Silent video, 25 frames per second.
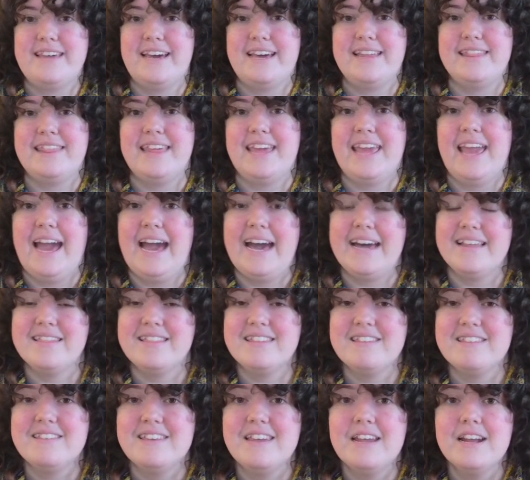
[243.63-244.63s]
that they had
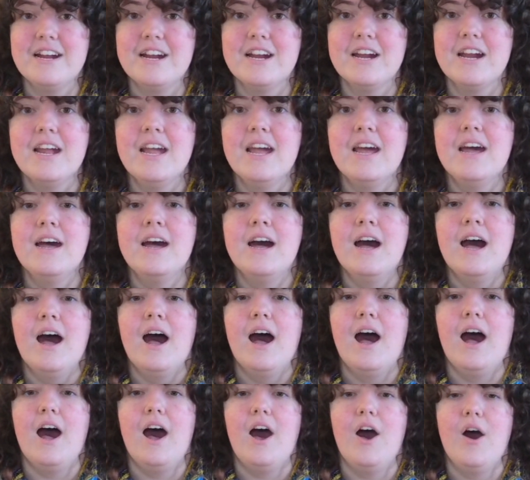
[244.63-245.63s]
this year.
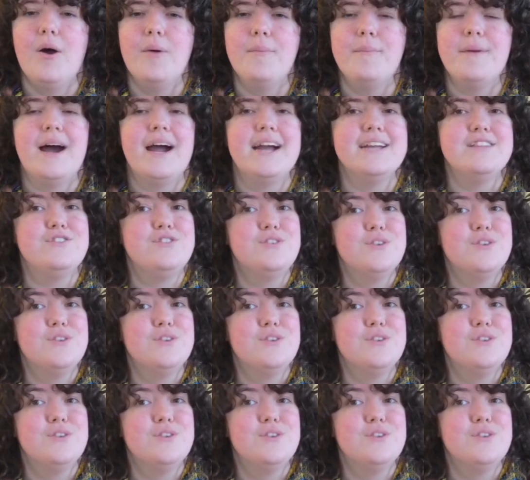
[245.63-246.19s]
I